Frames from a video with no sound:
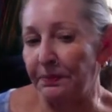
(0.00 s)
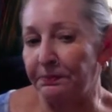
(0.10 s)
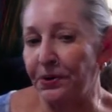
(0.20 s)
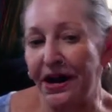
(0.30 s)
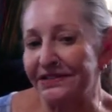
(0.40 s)

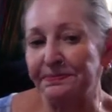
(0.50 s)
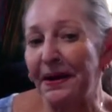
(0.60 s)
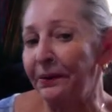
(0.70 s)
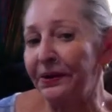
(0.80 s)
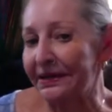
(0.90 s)

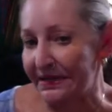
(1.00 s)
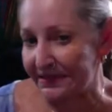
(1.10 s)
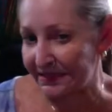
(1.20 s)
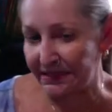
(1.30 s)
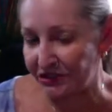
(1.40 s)
prosperity
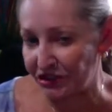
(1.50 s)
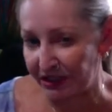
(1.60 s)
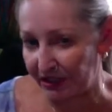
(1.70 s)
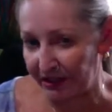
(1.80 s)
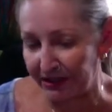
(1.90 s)

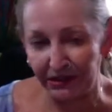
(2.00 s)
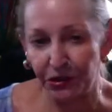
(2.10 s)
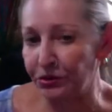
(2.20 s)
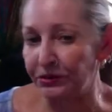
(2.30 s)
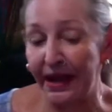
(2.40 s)
teaching and
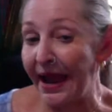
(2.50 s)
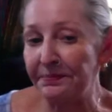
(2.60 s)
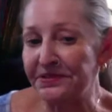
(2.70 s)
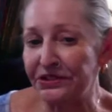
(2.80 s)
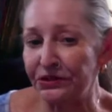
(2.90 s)

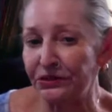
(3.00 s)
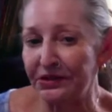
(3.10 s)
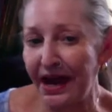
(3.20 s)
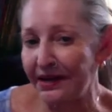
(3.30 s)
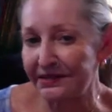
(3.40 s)
absolute
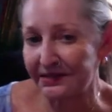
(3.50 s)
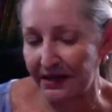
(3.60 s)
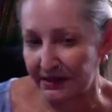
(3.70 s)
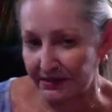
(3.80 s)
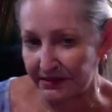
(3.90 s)

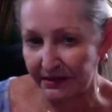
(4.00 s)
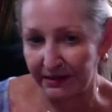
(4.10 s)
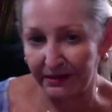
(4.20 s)
nonsense.